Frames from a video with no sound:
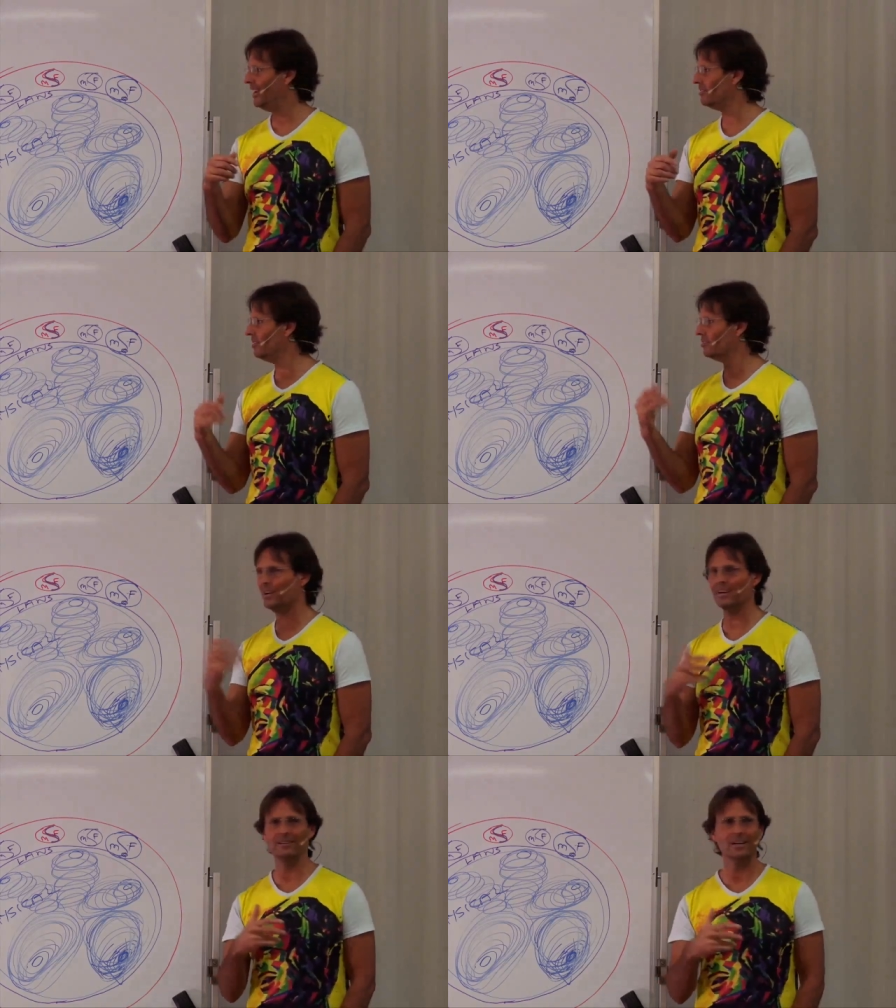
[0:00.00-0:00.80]
And God
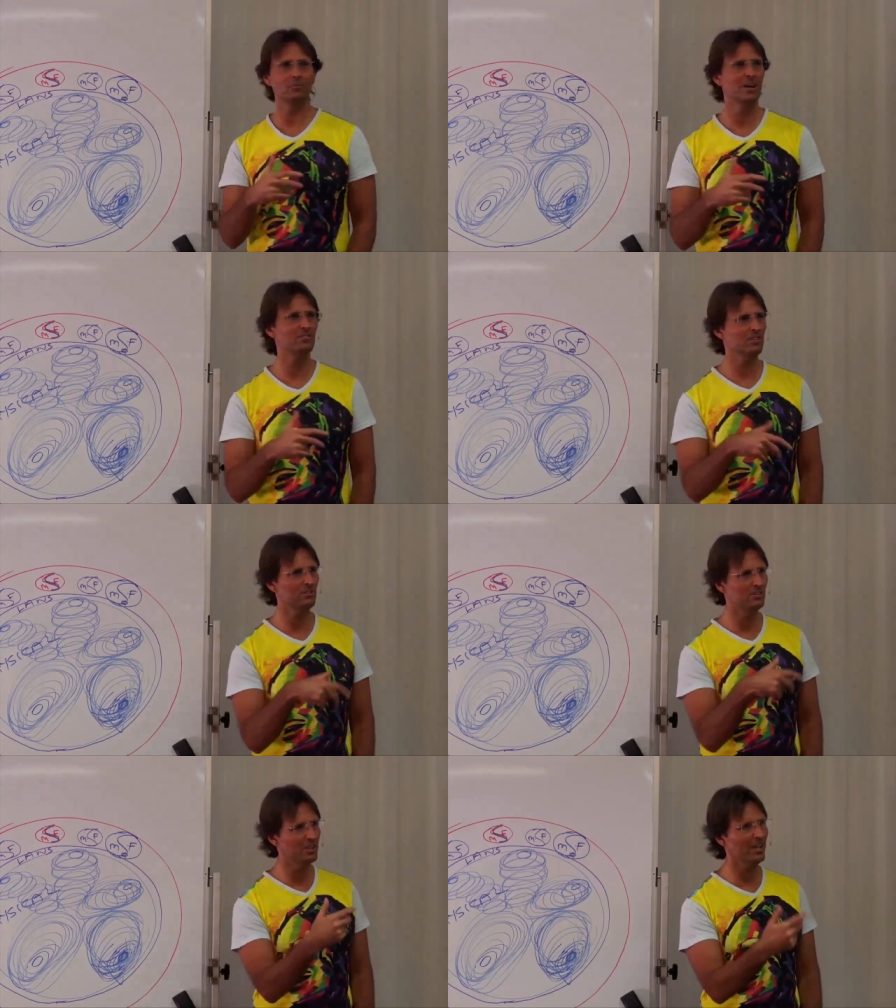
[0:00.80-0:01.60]
created that way so
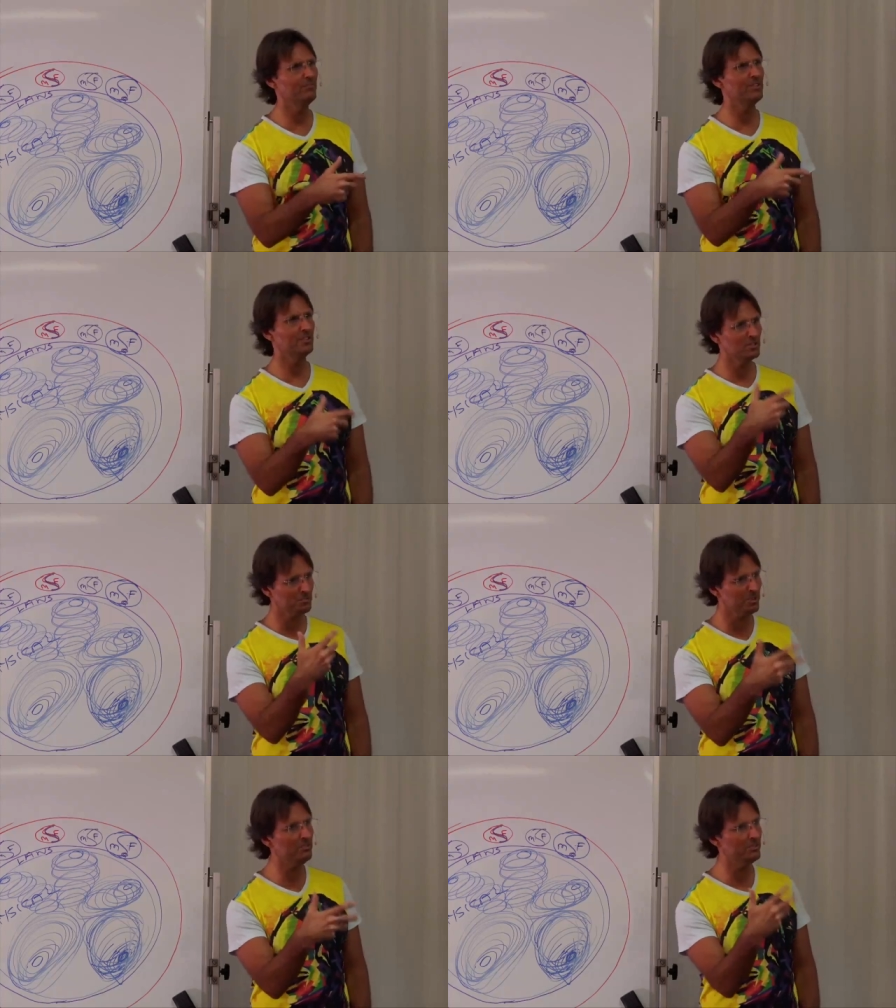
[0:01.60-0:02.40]
you can have the
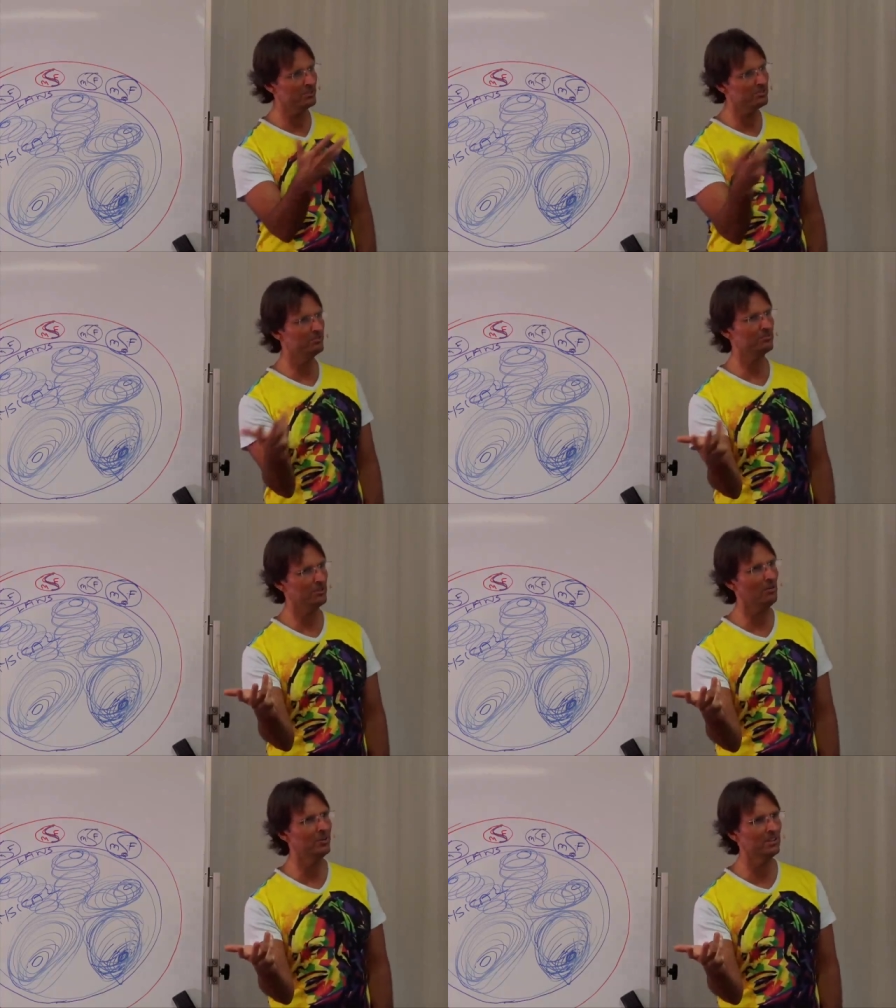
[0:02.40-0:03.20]
experience of
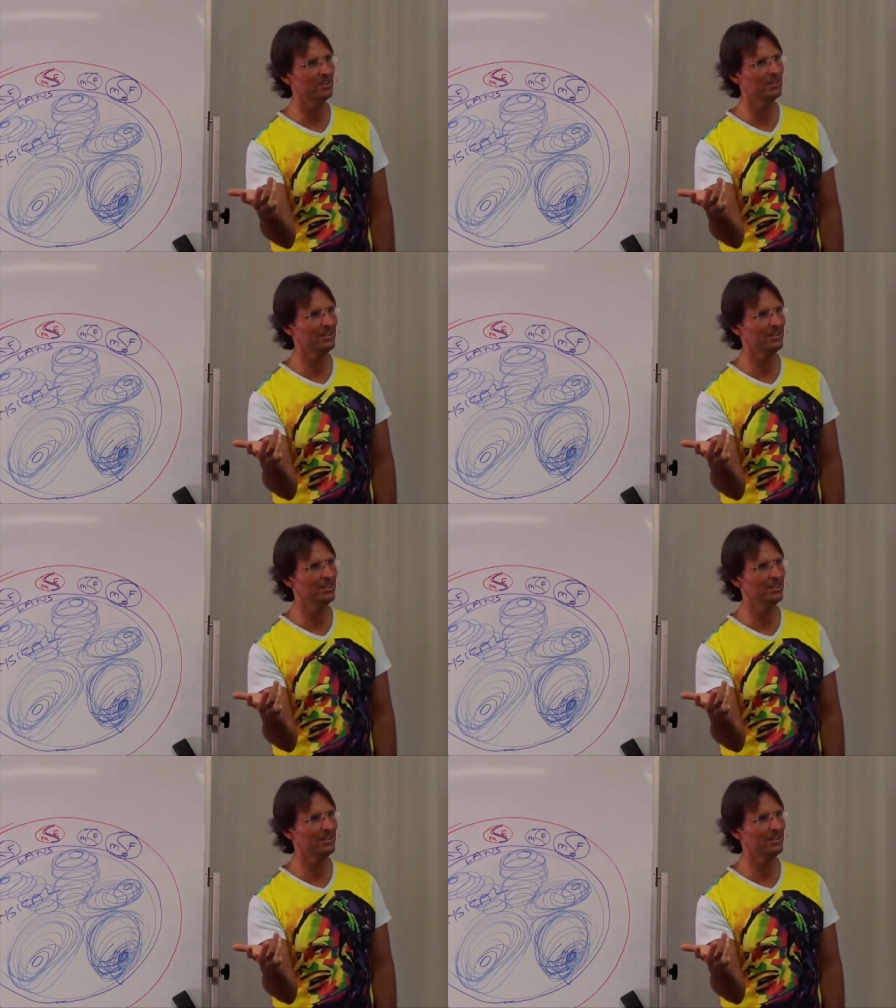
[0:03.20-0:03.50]
growing,